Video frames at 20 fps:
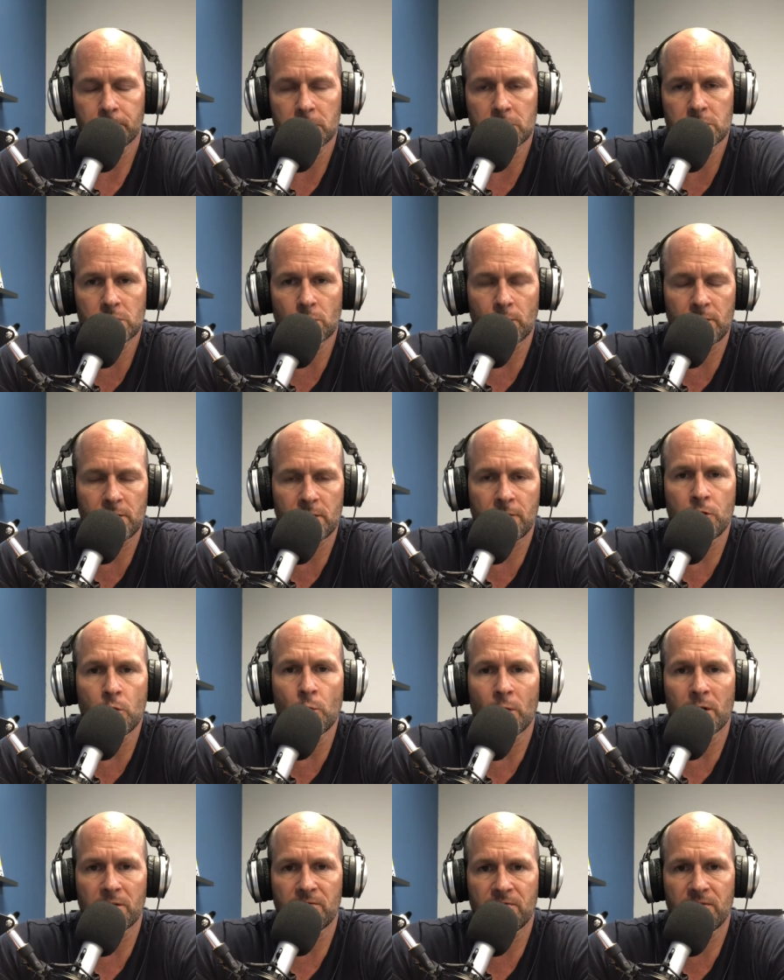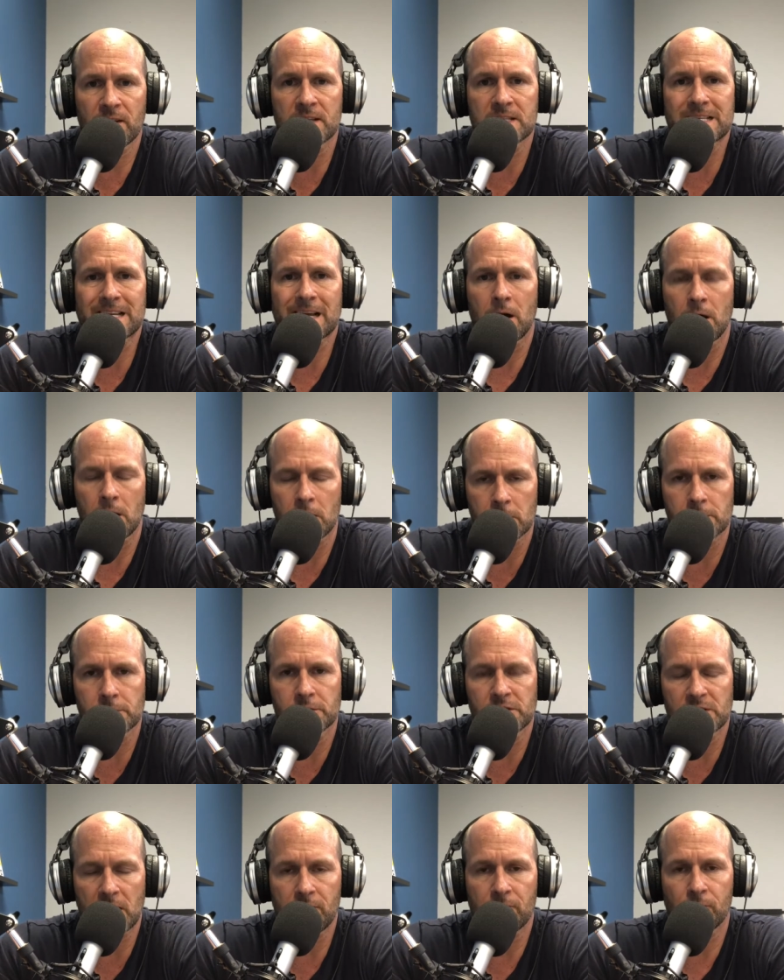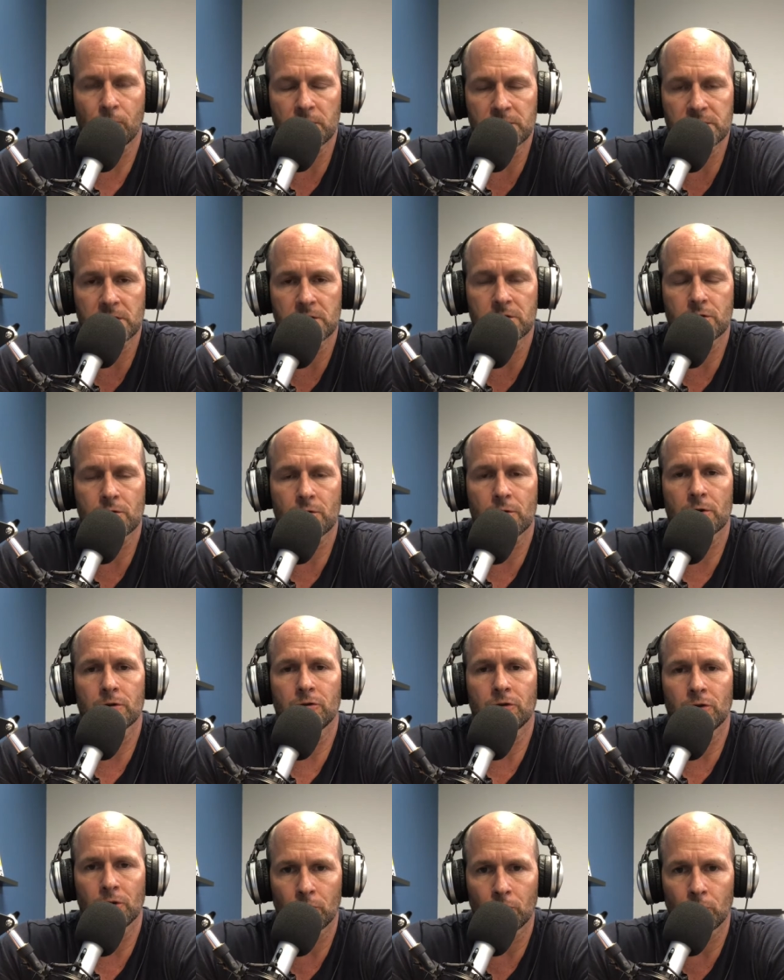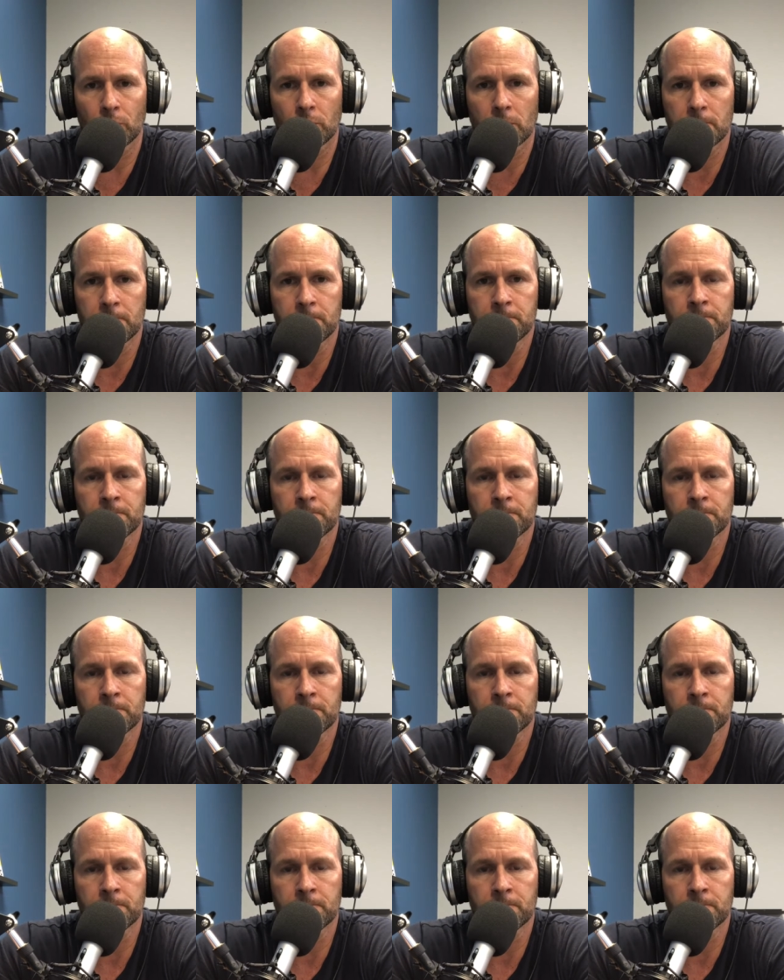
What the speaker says: So even if you want to fix cars, say, for instance, you're a dude,